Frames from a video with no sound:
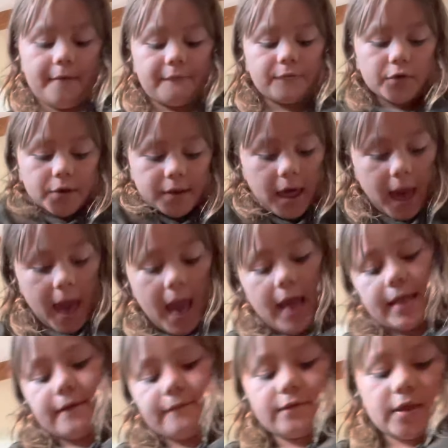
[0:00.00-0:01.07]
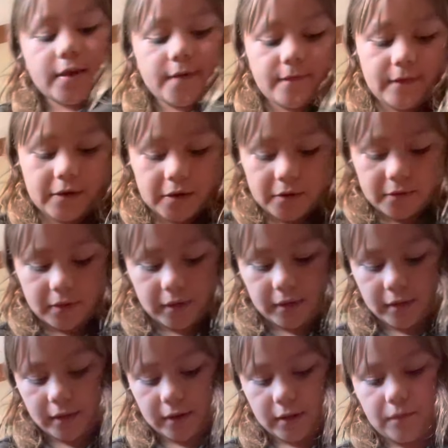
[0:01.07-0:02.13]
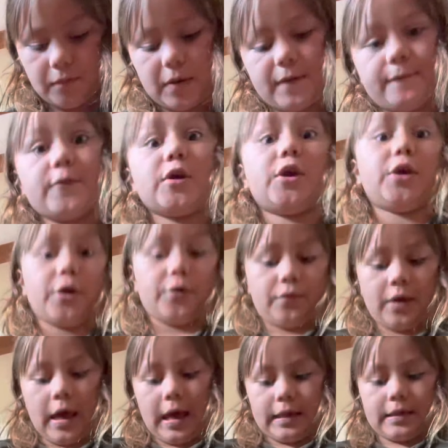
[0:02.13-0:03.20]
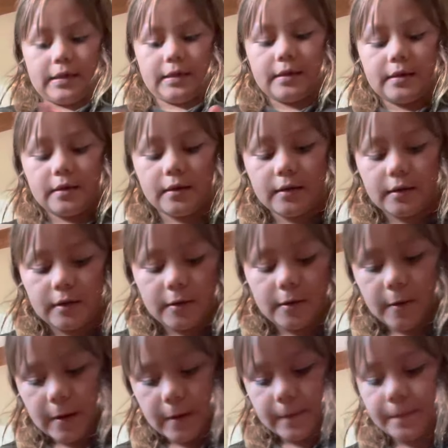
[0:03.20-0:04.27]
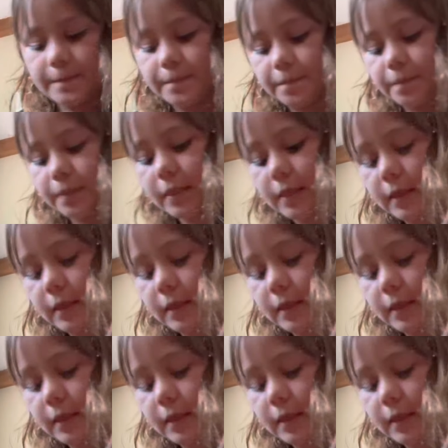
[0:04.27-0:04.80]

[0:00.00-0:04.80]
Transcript: For the end of this video, this is going to be for you guys.